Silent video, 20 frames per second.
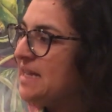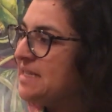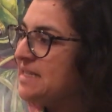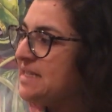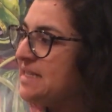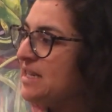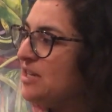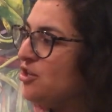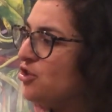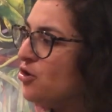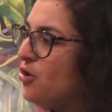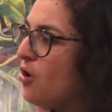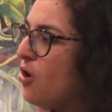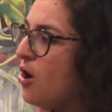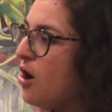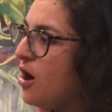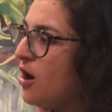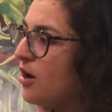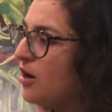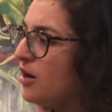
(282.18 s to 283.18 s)

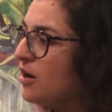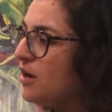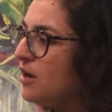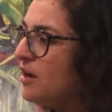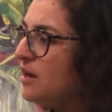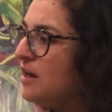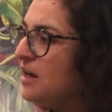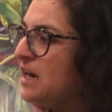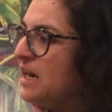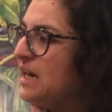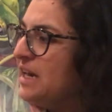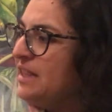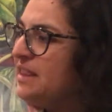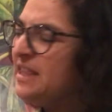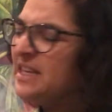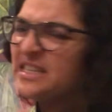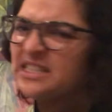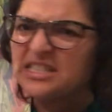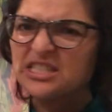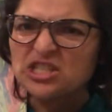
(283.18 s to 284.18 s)
"Señor,
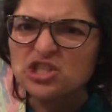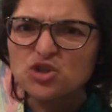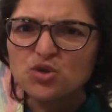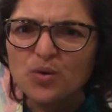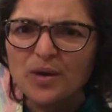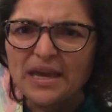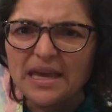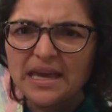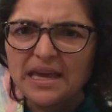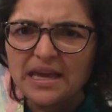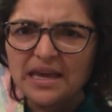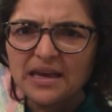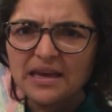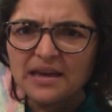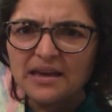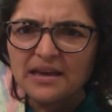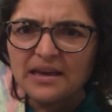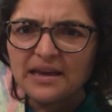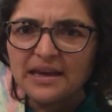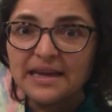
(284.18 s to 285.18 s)
this tree
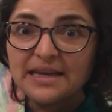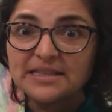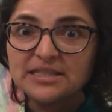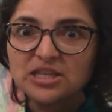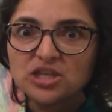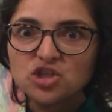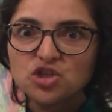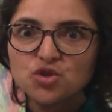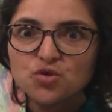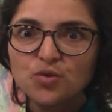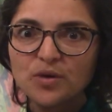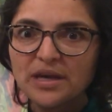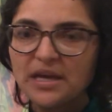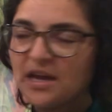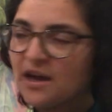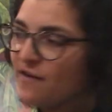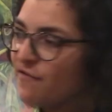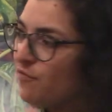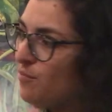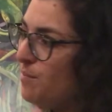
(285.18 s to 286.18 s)
is a tree
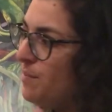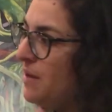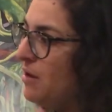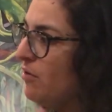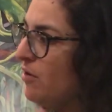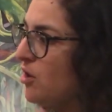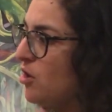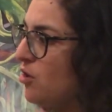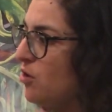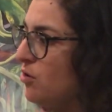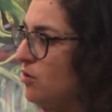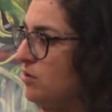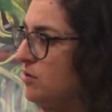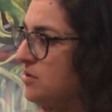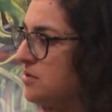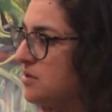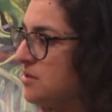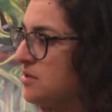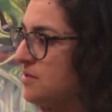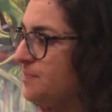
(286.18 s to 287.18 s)
of
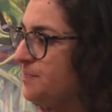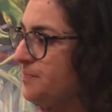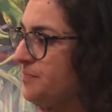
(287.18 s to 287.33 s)
miracles.